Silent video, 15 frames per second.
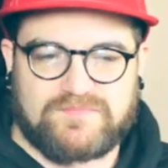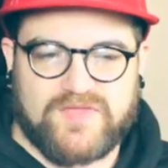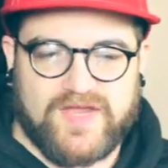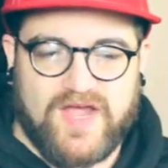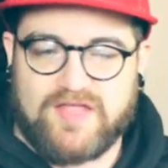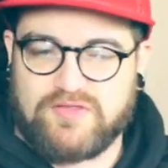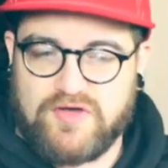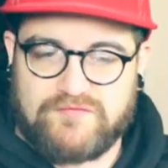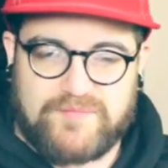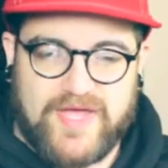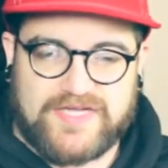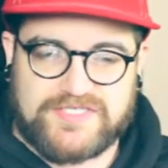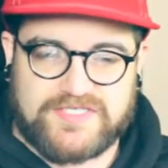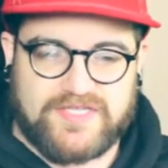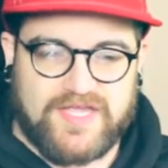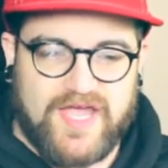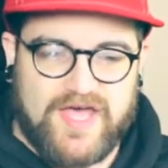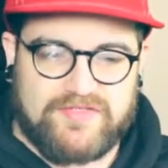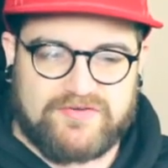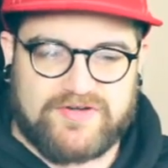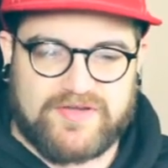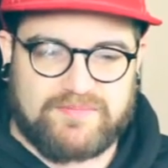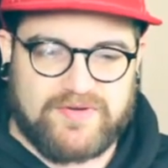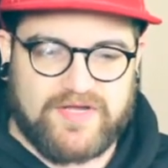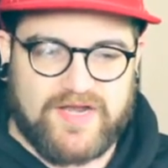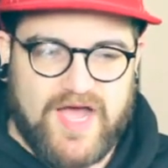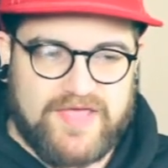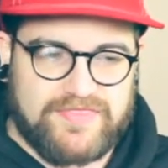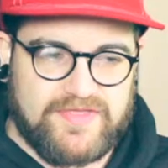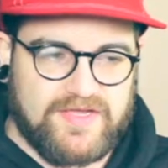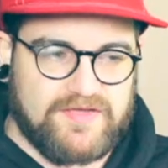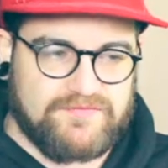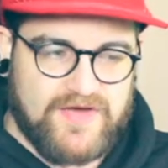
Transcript: Like I love Magic the Gathering, but I think